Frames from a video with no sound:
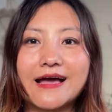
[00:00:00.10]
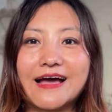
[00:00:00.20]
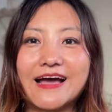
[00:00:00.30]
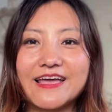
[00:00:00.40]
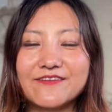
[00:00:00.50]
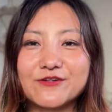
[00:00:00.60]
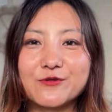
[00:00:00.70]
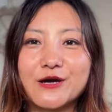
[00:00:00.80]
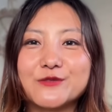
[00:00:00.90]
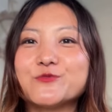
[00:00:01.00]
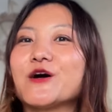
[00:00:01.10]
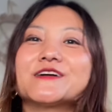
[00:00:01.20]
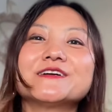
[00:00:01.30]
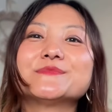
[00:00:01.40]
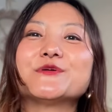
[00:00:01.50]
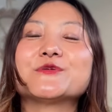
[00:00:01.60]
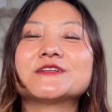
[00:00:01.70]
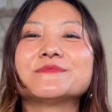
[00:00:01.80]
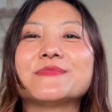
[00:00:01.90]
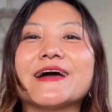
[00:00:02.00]
Hi everyone, welcome or
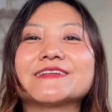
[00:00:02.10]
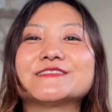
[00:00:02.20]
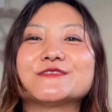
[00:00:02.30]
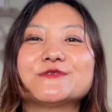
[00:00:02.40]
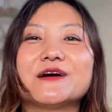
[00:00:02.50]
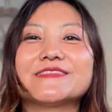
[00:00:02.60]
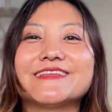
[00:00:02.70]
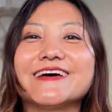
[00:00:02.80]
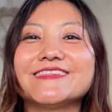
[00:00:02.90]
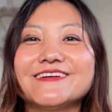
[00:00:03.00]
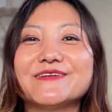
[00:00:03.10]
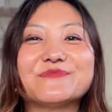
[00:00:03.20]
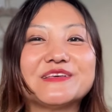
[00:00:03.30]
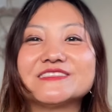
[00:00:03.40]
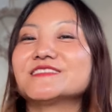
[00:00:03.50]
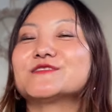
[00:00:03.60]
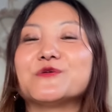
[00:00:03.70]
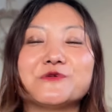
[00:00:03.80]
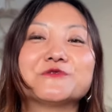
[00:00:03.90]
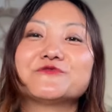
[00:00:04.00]
welcome back to another amazing
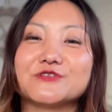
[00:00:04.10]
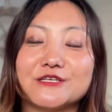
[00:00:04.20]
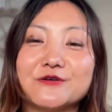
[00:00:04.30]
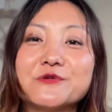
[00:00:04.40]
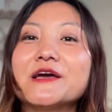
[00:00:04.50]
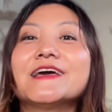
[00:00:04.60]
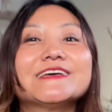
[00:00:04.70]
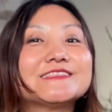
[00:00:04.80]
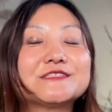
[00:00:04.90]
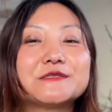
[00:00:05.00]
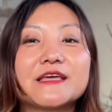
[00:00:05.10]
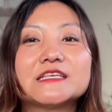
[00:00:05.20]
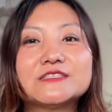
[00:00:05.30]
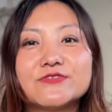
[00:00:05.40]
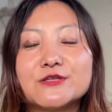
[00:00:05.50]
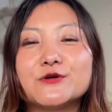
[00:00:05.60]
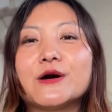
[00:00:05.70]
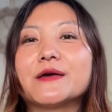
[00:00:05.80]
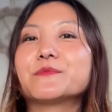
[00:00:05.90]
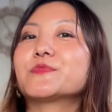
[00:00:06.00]
haul video. In today's video,
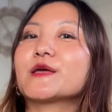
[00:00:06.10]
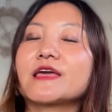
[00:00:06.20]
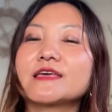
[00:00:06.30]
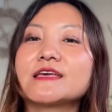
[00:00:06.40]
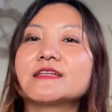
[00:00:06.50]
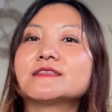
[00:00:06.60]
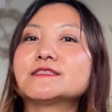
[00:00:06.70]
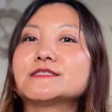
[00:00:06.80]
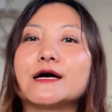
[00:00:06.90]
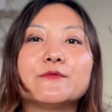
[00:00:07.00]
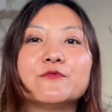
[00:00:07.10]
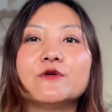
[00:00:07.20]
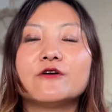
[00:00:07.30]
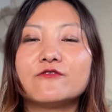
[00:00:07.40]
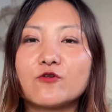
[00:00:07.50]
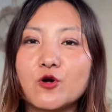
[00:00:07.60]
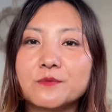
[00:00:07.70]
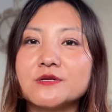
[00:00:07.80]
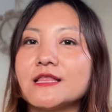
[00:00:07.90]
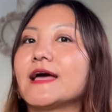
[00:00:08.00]
I'm bringing in some
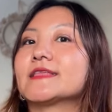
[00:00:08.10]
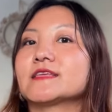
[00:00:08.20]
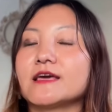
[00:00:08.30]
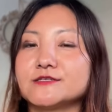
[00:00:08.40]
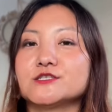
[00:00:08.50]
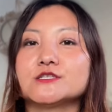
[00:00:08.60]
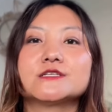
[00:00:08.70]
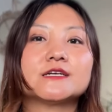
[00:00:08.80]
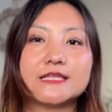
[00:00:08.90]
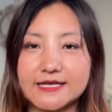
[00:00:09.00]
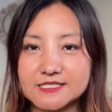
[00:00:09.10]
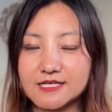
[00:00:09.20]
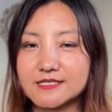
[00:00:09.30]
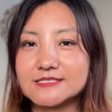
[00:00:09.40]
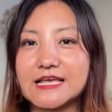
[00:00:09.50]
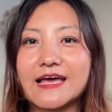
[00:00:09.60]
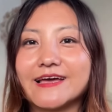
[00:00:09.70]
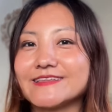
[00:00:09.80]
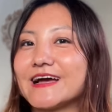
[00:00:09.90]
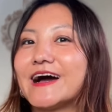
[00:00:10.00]
formal and casual collections
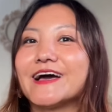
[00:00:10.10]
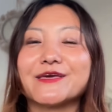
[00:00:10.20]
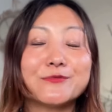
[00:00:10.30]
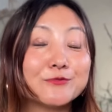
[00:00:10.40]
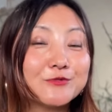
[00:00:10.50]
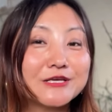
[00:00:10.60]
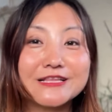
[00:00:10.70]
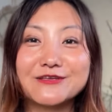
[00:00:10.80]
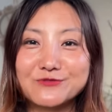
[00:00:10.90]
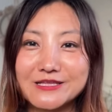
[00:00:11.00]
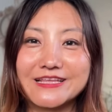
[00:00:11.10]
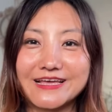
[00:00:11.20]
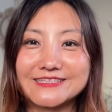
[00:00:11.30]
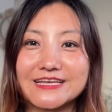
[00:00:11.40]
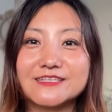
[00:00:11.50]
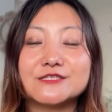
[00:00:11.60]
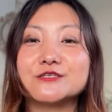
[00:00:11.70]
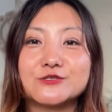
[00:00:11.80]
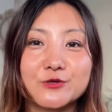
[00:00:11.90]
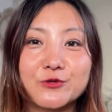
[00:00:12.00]
and I'm really excited to
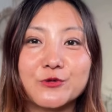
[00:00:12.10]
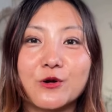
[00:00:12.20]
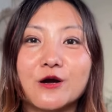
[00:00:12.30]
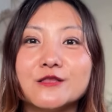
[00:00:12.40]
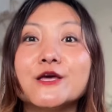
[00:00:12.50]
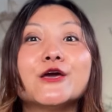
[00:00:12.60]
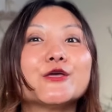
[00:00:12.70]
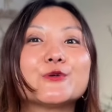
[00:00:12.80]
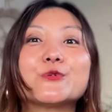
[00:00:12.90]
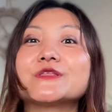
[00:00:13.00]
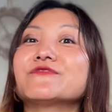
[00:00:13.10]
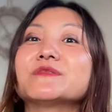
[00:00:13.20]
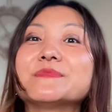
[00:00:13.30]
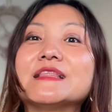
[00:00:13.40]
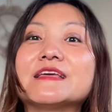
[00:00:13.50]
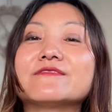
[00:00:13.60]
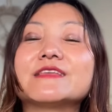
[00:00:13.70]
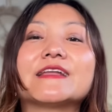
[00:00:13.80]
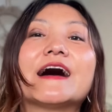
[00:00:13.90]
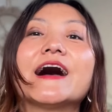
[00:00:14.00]
show you all. You won't even believe
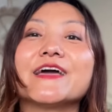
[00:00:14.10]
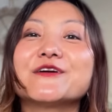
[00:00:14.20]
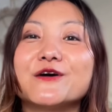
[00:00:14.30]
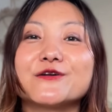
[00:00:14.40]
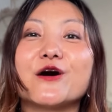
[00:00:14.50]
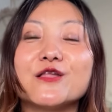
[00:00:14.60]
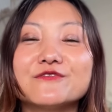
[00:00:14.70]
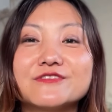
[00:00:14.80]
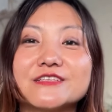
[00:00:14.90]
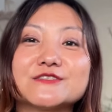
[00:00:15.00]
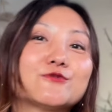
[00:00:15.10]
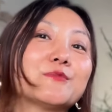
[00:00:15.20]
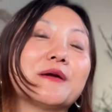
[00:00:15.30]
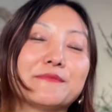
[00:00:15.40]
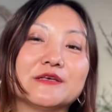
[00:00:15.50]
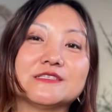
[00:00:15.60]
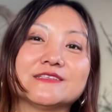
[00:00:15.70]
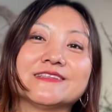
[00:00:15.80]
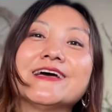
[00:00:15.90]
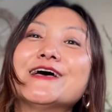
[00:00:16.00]
that I got all of this from
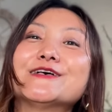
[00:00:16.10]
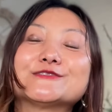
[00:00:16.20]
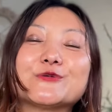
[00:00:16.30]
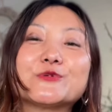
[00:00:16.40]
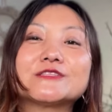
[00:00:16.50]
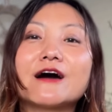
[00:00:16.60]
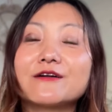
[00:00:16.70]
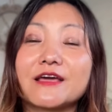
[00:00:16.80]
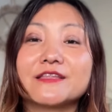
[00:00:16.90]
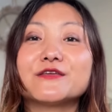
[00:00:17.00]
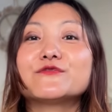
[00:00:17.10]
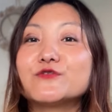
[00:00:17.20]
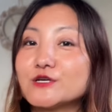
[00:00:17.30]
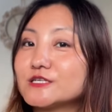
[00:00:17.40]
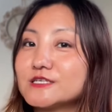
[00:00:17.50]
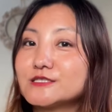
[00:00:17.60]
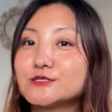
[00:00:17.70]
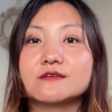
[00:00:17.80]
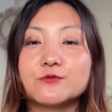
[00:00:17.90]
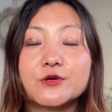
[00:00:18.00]
Amazon. So without any further
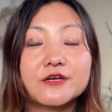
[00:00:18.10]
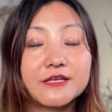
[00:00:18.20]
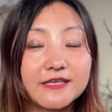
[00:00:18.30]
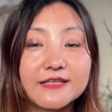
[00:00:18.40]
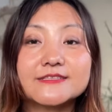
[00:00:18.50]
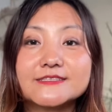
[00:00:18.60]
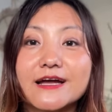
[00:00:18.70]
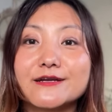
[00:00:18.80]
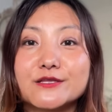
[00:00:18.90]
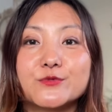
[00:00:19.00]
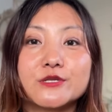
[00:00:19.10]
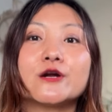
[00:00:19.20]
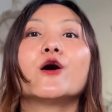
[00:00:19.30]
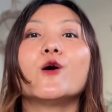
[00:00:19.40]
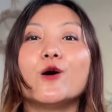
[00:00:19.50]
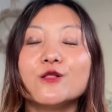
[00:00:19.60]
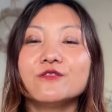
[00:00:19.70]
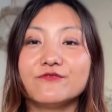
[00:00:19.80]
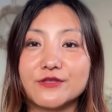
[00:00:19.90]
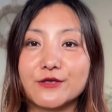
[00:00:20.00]
ado, we're gonna get started with our haul
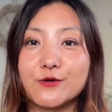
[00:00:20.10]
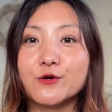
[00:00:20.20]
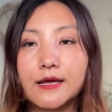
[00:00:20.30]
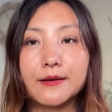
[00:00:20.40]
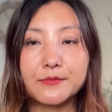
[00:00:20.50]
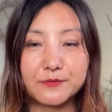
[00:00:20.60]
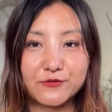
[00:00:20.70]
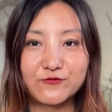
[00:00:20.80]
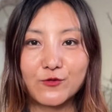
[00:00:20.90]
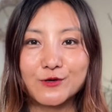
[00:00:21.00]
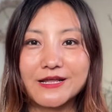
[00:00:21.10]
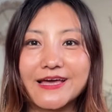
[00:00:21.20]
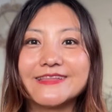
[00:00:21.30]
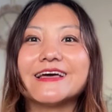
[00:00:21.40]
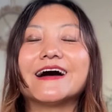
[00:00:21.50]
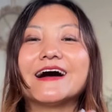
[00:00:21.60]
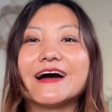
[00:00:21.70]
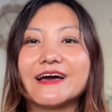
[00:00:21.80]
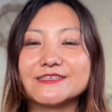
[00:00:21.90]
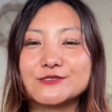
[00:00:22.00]
video. But before that,
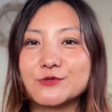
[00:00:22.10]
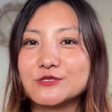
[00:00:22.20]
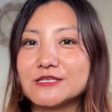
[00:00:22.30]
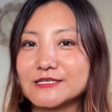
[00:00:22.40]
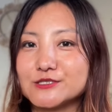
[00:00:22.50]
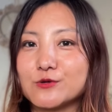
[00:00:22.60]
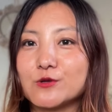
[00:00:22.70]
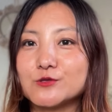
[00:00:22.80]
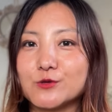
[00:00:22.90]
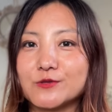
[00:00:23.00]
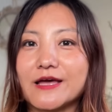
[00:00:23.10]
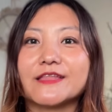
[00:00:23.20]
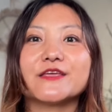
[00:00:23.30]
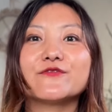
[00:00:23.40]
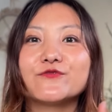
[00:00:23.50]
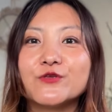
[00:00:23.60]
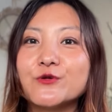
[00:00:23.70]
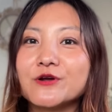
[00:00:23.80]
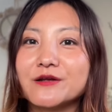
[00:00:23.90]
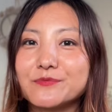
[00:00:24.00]
I just want to let you all know that if
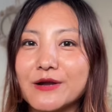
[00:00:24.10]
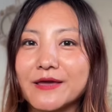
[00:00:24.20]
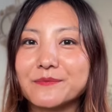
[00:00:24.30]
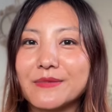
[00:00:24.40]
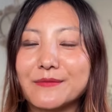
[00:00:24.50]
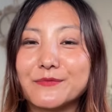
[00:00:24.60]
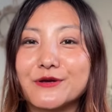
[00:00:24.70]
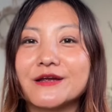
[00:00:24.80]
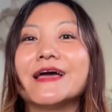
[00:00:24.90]
you are a Prime member,